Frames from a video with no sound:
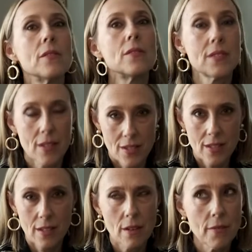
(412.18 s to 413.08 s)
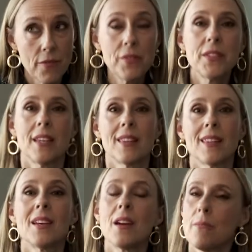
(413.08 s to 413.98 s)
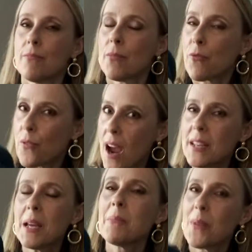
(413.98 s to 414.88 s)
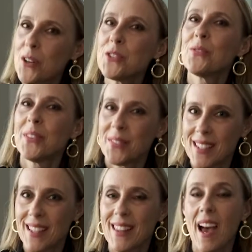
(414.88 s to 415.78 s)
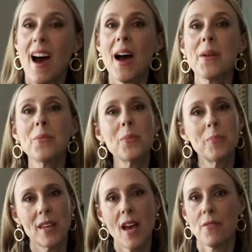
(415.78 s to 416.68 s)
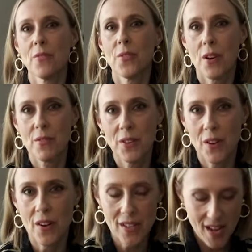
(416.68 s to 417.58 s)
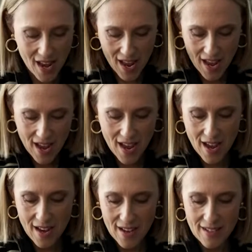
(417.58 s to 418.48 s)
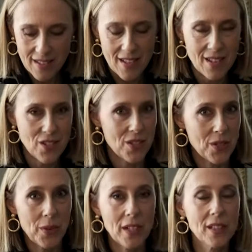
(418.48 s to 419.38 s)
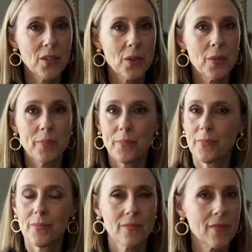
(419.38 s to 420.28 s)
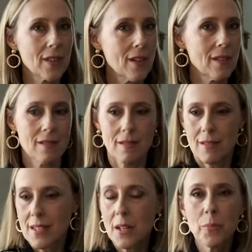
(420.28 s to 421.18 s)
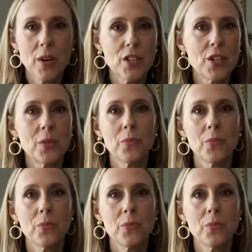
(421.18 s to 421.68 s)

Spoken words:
15th, Friday, March 15th, I will be at Forever Yarn and just doing a little celebration